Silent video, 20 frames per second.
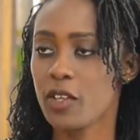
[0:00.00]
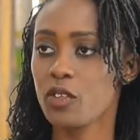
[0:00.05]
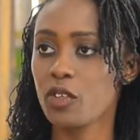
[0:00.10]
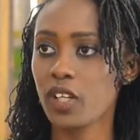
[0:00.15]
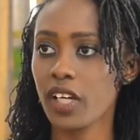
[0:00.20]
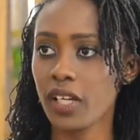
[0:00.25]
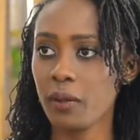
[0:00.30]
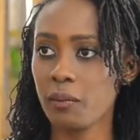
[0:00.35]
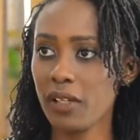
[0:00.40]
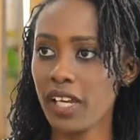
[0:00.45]
So you
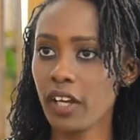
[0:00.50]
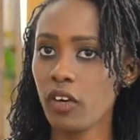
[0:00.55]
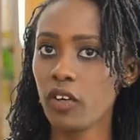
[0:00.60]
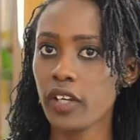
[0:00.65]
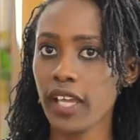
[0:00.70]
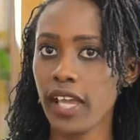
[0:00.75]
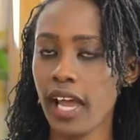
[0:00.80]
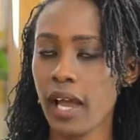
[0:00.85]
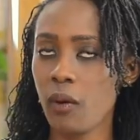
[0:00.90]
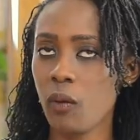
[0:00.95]
can be like,
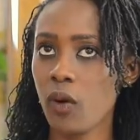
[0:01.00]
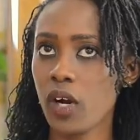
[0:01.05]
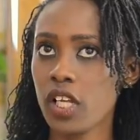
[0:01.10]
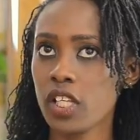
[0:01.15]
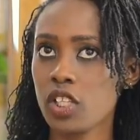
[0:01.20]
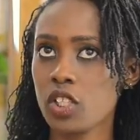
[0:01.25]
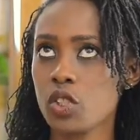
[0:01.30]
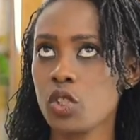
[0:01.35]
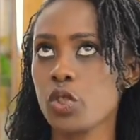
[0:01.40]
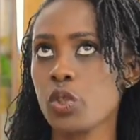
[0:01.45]
okay, I
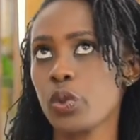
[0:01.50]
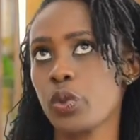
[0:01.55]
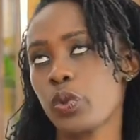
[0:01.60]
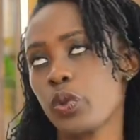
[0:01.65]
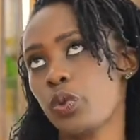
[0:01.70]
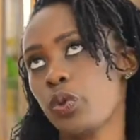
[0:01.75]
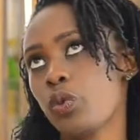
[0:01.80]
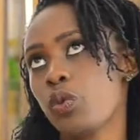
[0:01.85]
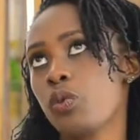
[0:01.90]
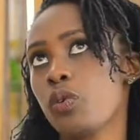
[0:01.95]
want
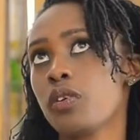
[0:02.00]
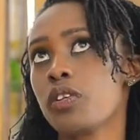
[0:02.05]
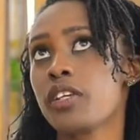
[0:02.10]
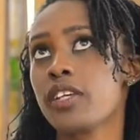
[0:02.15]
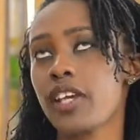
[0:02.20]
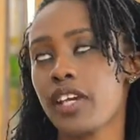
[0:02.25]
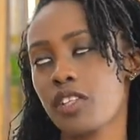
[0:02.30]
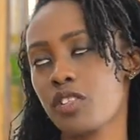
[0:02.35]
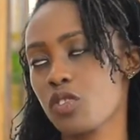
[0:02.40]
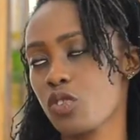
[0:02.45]
to
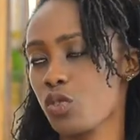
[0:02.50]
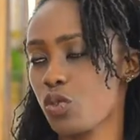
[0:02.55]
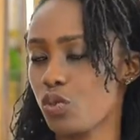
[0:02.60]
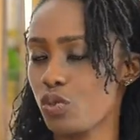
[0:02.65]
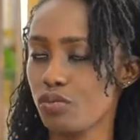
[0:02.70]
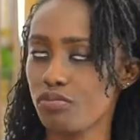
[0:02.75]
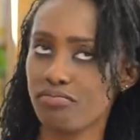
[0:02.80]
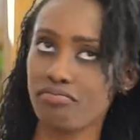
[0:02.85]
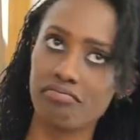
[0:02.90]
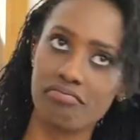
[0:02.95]
get
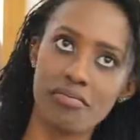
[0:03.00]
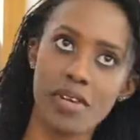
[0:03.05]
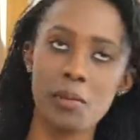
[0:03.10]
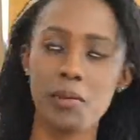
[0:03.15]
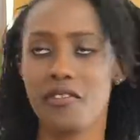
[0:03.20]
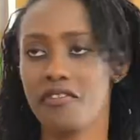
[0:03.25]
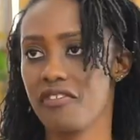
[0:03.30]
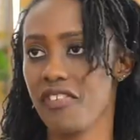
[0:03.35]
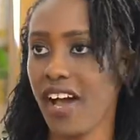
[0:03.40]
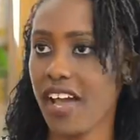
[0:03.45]
to maybe
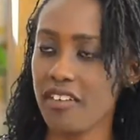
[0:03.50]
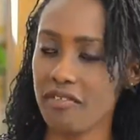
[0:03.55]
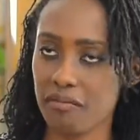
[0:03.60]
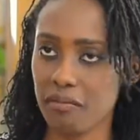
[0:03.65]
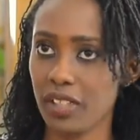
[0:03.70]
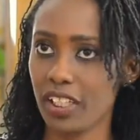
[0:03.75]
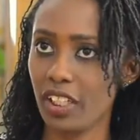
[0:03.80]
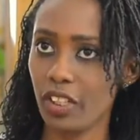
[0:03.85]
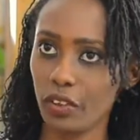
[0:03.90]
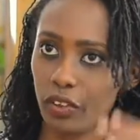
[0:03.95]
5
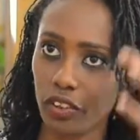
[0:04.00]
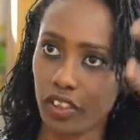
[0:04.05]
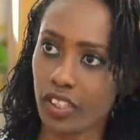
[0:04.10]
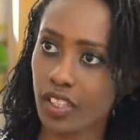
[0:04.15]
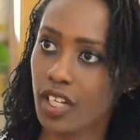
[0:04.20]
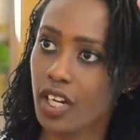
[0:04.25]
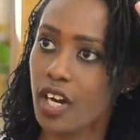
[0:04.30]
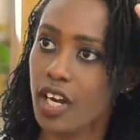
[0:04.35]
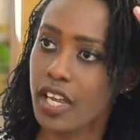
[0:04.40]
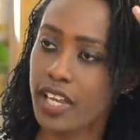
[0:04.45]

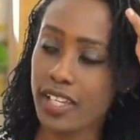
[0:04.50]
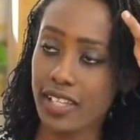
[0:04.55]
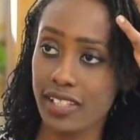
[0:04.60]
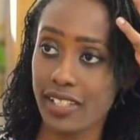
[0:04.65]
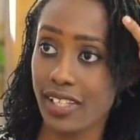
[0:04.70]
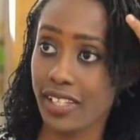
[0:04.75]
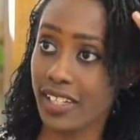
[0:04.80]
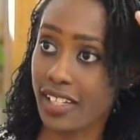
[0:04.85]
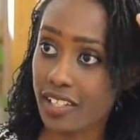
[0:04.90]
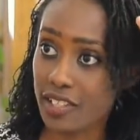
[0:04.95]
million in
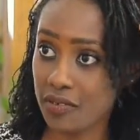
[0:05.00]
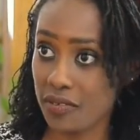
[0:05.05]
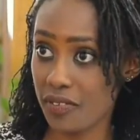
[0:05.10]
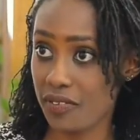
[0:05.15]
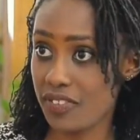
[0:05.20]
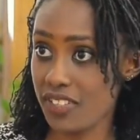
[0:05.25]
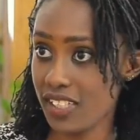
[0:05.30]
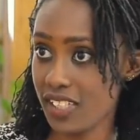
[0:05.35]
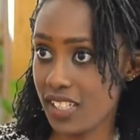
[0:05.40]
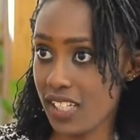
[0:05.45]
the next
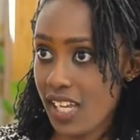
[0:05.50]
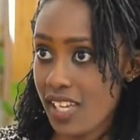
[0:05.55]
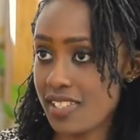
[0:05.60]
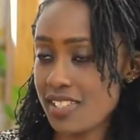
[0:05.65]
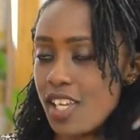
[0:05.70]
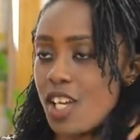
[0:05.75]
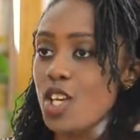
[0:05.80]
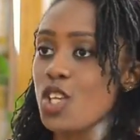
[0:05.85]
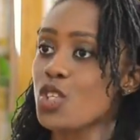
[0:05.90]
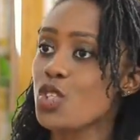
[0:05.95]
15 years.
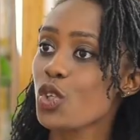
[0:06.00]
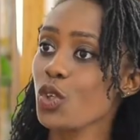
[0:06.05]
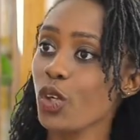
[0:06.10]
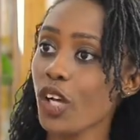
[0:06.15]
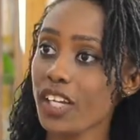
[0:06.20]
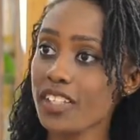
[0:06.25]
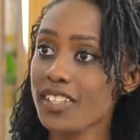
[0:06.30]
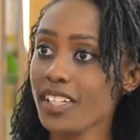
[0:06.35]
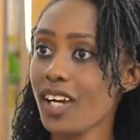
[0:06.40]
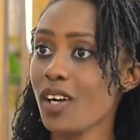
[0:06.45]
Mm. So you
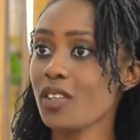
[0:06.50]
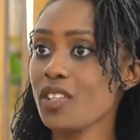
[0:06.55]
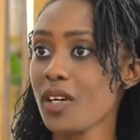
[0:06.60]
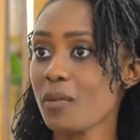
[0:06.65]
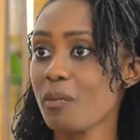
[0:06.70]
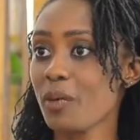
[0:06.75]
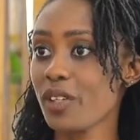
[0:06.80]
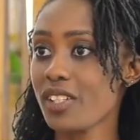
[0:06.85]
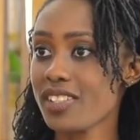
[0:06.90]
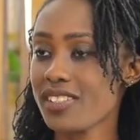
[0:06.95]
can take out a
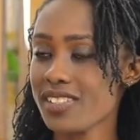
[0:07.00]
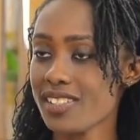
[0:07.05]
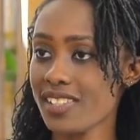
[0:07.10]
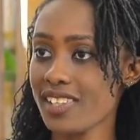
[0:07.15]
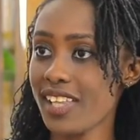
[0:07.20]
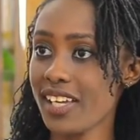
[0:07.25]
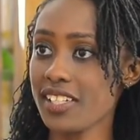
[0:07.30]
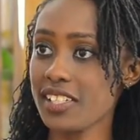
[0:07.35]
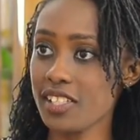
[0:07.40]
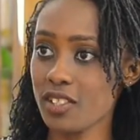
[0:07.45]
policy
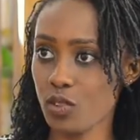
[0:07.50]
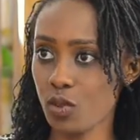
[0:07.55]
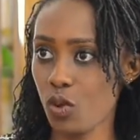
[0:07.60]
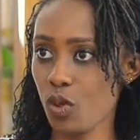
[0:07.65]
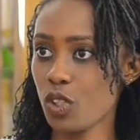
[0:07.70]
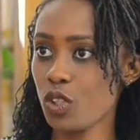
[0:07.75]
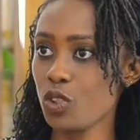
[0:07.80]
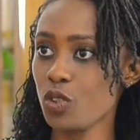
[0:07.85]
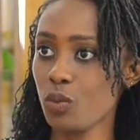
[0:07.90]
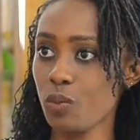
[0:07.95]
that is
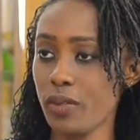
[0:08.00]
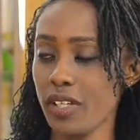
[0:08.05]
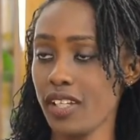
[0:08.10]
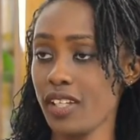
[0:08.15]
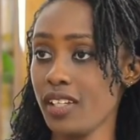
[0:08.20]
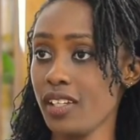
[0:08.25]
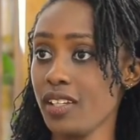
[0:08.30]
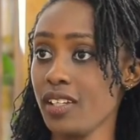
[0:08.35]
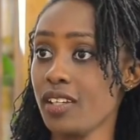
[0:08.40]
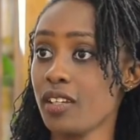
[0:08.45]
going to
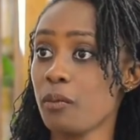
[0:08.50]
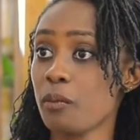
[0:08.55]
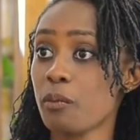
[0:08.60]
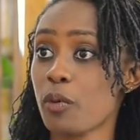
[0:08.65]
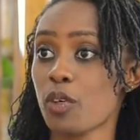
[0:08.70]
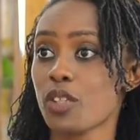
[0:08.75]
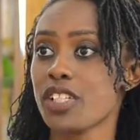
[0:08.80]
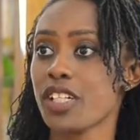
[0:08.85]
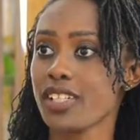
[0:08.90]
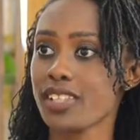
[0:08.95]
be
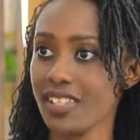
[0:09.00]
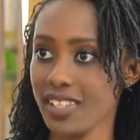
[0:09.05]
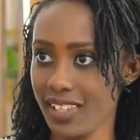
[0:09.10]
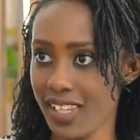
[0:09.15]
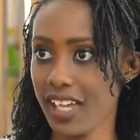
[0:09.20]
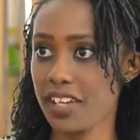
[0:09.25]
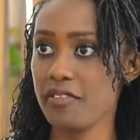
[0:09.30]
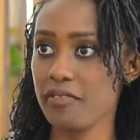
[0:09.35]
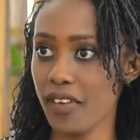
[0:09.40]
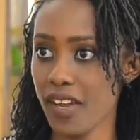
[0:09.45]
protecting
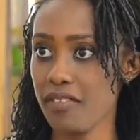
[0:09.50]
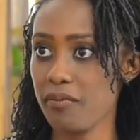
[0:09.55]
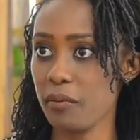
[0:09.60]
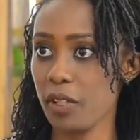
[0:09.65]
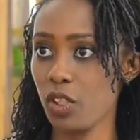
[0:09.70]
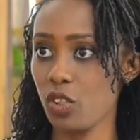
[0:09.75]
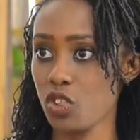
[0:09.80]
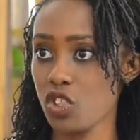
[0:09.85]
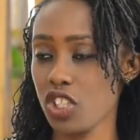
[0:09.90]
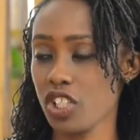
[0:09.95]
that 5
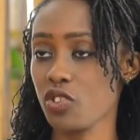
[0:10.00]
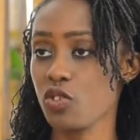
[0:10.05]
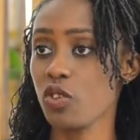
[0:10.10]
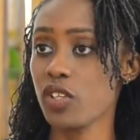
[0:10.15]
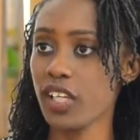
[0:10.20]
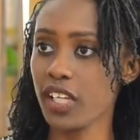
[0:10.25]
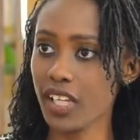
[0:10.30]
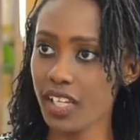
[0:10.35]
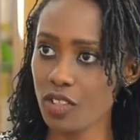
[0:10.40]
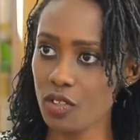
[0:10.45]
million shillings. So in
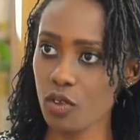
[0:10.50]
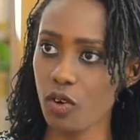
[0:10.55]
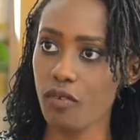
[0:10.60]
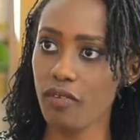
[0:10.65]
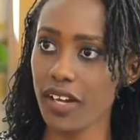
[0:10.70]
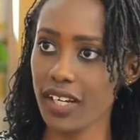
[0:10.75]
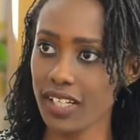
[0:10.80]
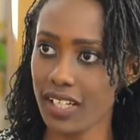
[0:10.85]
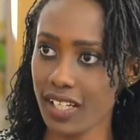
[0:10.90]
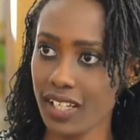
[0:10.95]
the case of
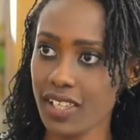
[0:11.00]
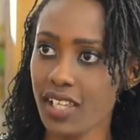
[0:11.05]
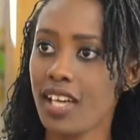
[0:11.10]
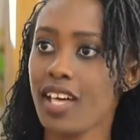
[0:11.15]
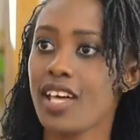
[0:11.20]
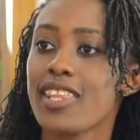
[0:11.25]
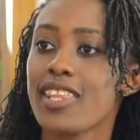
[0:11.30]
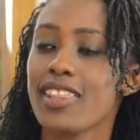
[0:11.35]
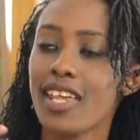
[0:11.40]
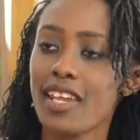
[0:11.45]
a death,
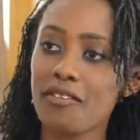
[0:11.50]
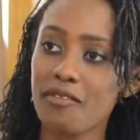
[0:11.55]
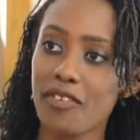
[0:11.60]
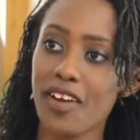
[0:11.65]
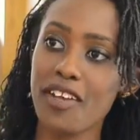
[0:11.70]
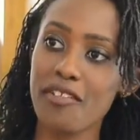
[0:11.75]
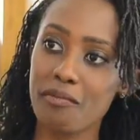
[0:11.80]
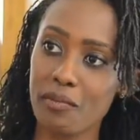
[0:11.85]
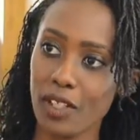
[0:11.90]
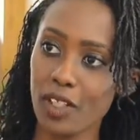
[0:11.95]
that
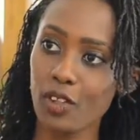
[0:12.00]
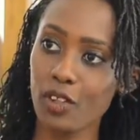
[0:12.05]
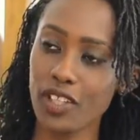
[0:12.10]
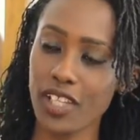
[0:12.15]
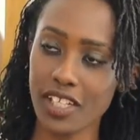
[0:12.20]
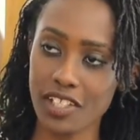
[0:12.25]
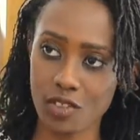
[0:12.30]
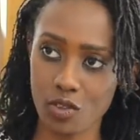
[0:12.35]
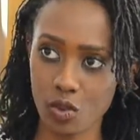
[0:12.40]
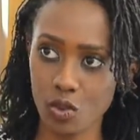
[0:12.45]
5 million
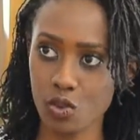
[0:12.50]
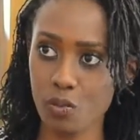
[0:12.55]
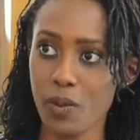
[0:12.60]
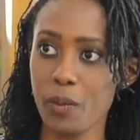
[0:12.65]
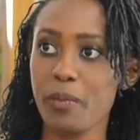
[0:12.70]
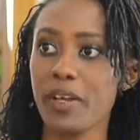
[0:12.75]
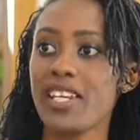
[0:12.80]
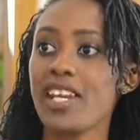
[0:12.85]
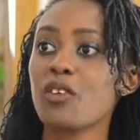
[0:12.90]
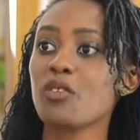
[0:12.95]
that is going to be
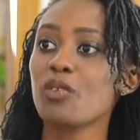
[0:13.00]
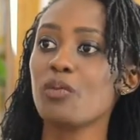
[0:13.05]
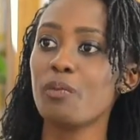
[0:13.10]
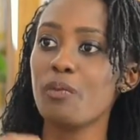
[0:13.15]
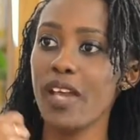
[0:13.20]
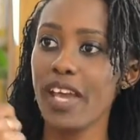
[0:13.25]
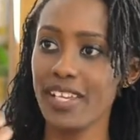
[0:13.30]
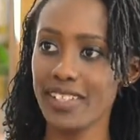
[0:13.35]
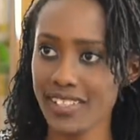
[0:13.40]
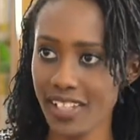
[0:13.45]
paid, that will
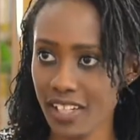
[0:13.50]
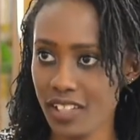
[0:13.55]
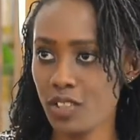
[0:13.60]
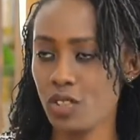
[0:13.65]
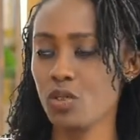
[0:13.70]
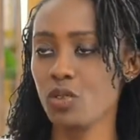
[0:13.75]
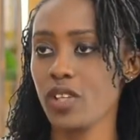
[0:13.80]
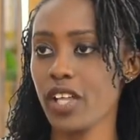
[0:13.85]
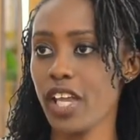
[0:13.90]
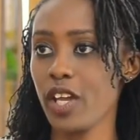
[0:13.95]
enter
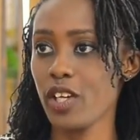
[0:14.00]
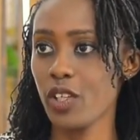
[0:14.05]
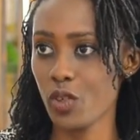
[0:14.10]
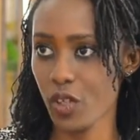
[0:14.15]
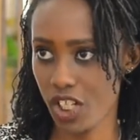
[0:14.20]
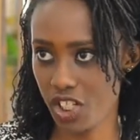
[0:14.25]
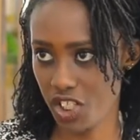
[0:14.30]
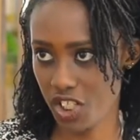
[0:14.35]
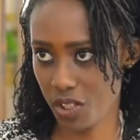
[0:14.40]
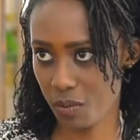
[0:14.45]
into the
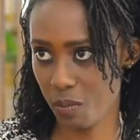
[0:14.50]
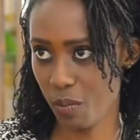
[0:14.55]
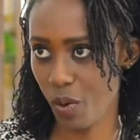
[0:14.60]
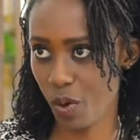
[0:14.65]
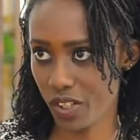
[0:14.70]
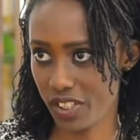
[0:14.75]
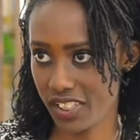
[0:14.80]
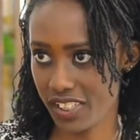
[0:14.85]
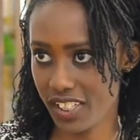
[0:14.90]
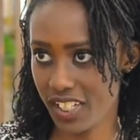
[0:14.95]
education pot.